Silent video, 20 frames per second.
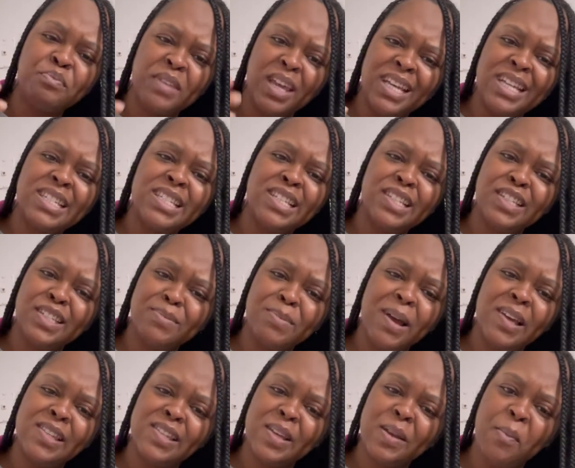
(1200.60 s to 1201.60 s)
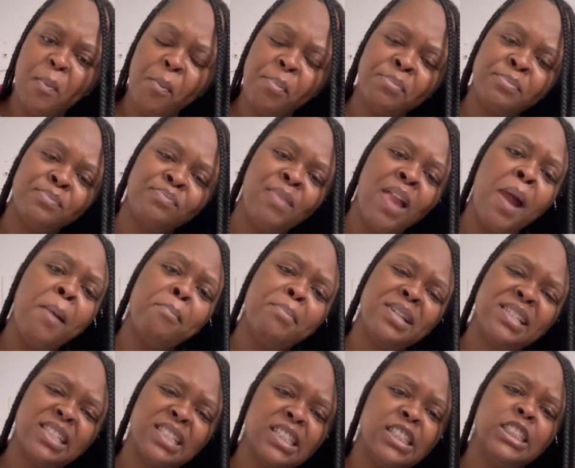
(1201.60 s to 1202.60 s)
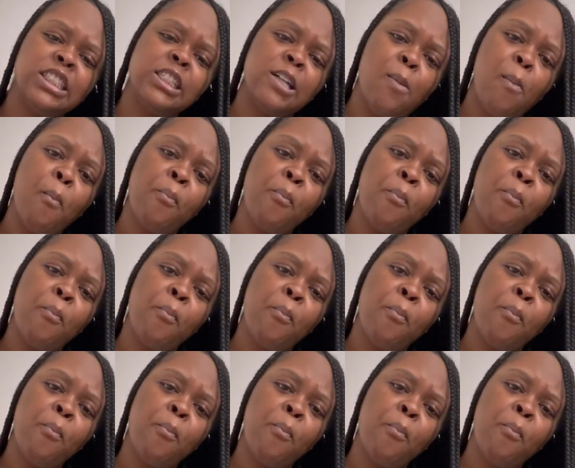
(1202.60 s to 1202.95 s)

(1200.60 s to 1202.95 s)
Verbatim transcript: It's a little spicy, but it's good.